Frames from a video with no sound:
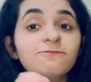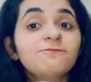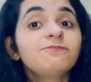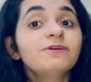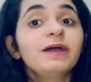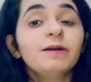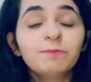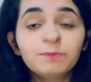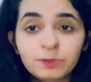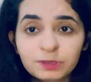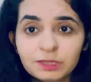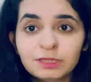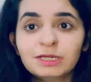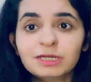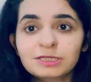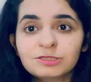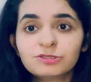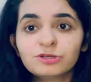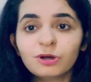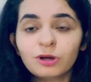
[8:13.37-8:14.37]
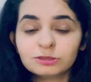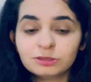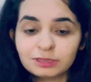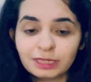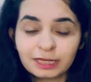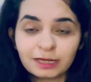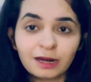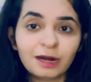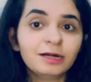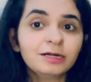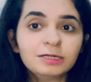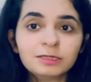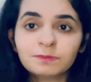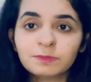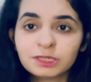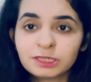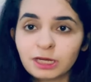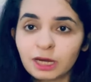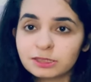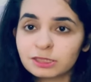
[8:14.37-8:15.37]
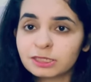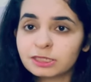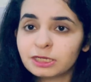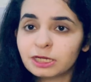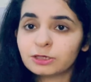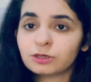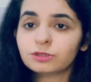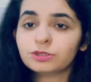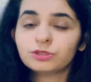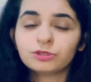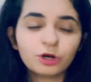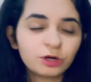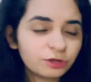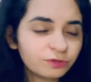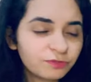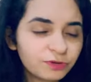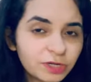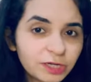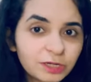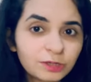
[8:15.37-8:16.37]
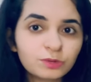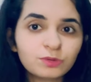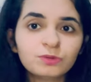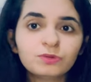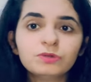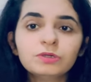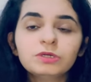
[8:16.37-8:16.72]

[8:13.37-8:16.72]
feb is your like ultimate target and you're not willing to